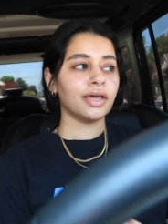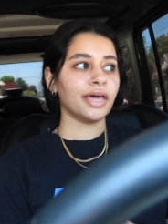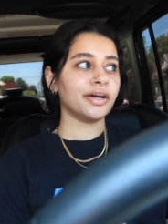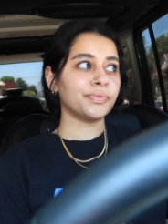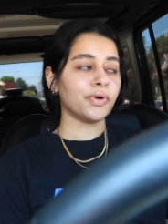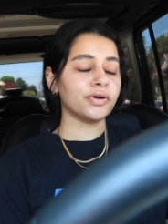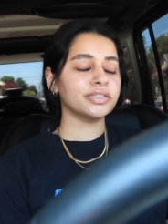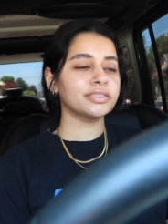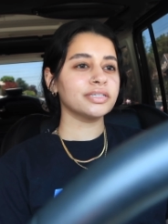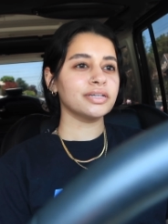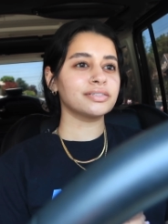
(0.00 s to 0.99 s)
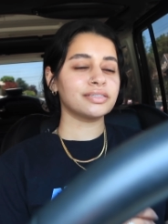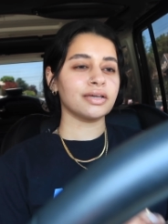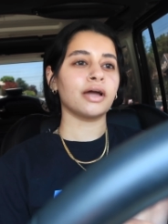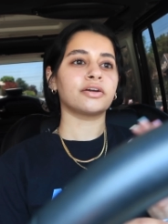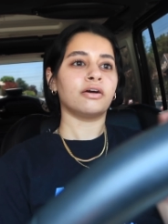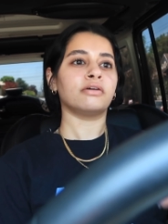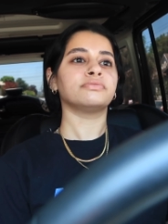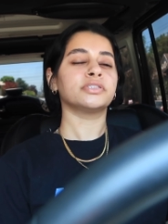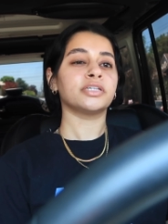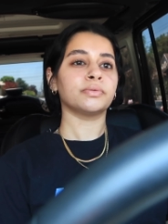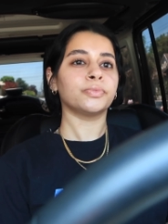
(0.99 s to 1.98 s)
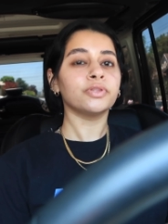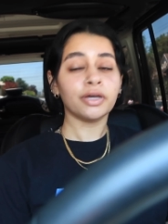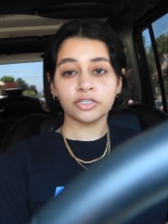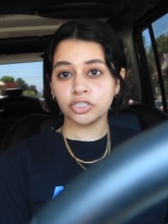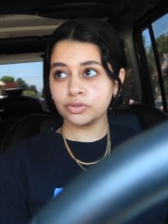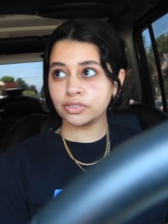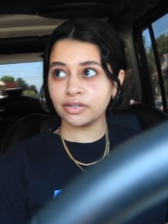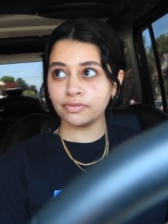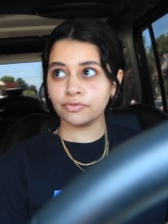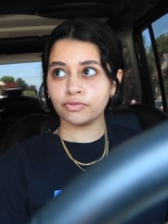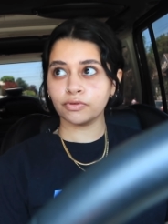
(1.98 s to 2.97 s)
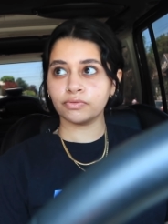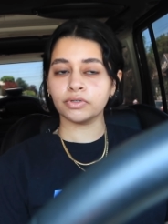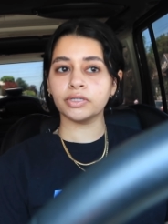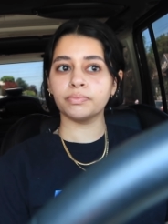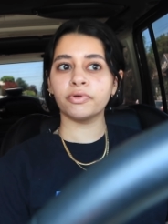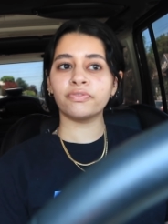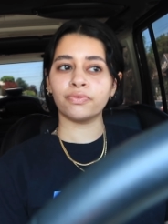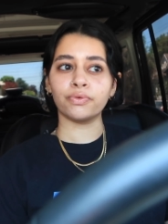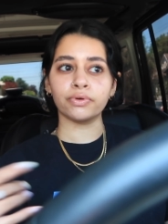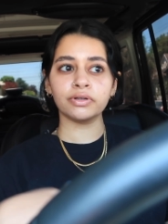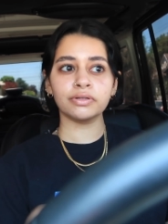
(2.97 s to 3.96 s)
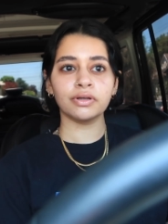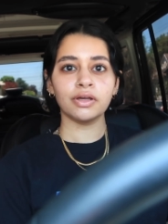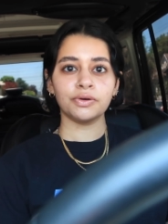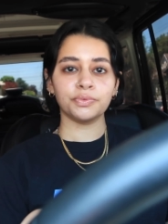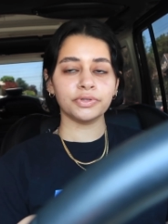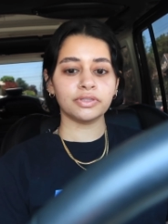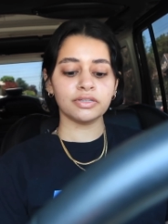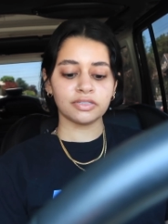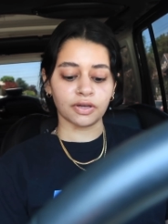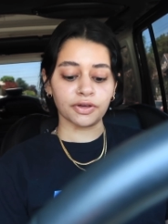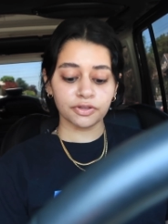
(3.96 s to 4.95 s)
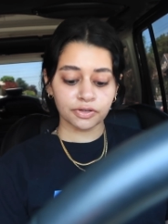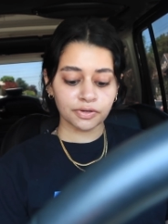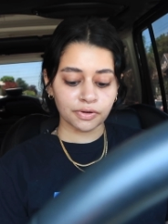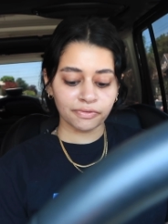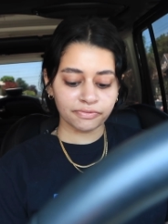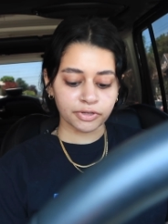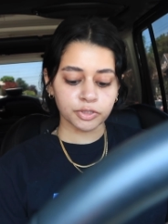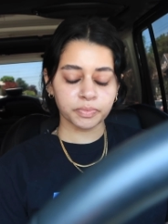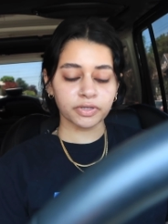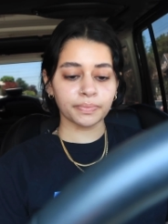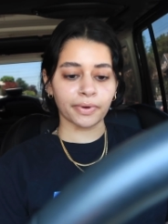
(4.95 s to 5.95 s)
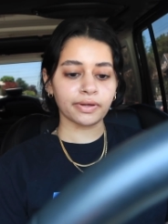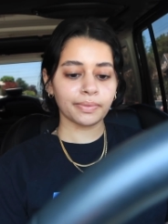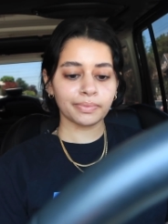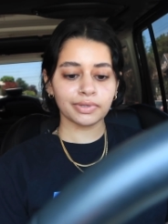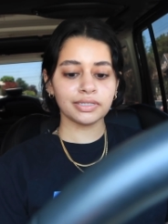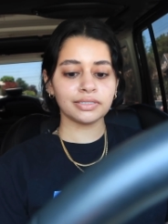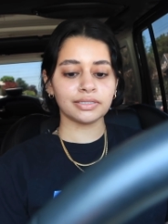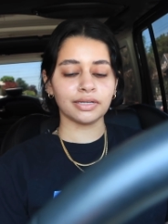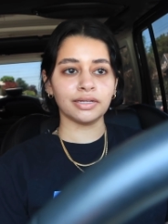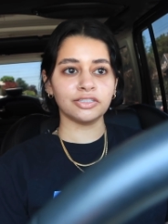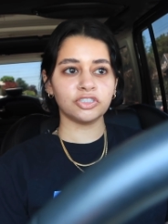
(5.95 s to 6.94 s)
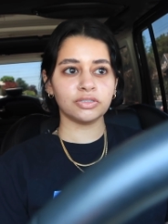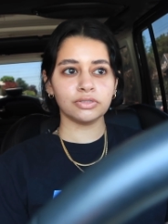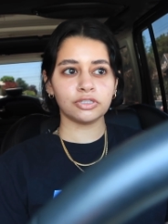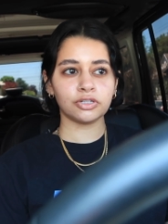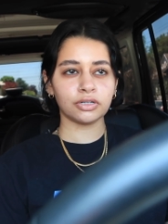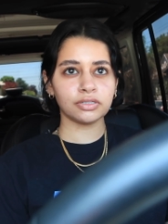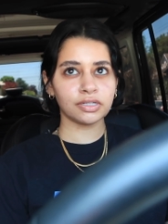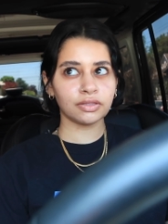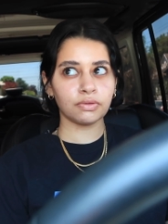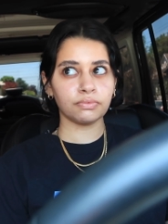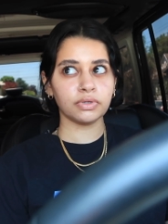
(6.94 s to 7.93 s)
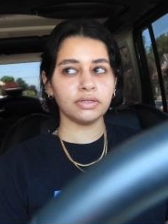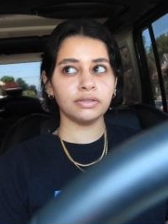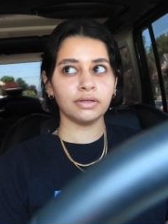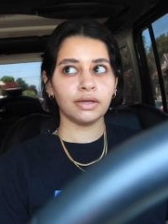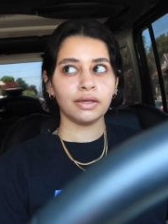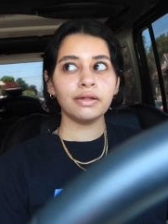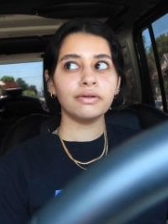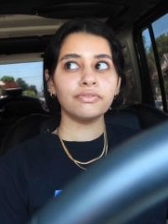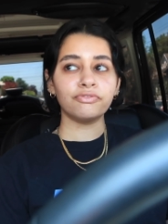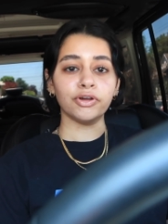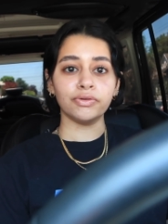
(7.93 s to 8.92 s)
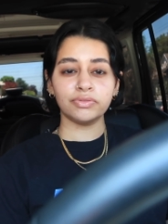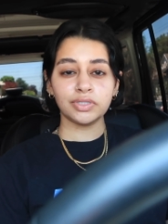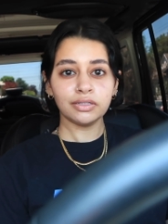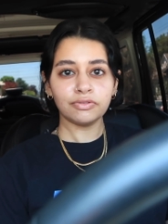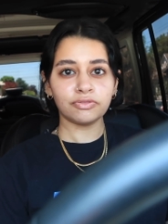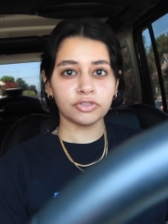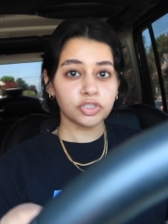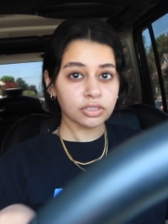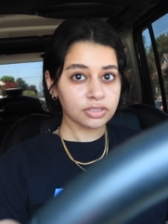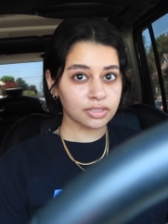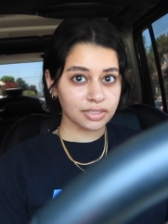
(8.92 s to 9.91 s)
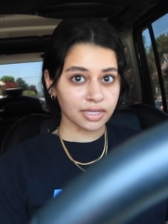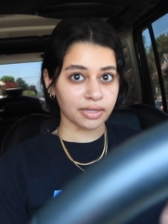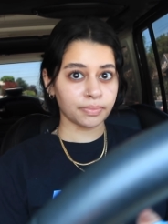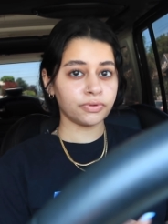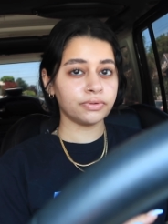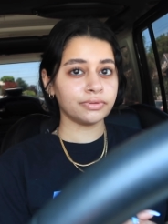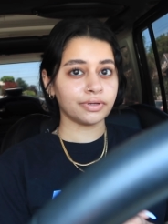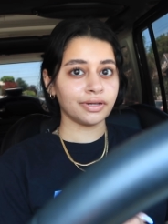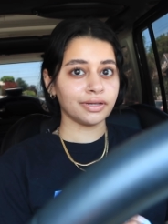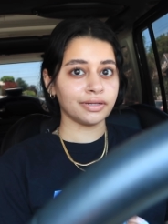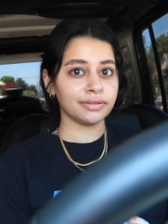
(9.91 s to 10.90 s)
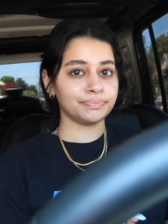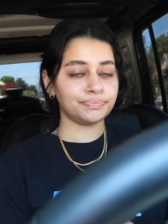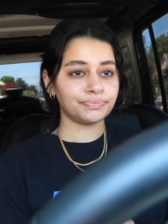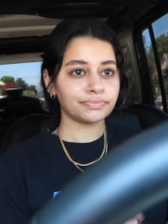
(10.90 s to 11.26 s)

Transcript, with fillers: and I wanted the exact coffee table that she was giving for free before with this other girl on Facebook Marketplace and she was charging 350 for just the table and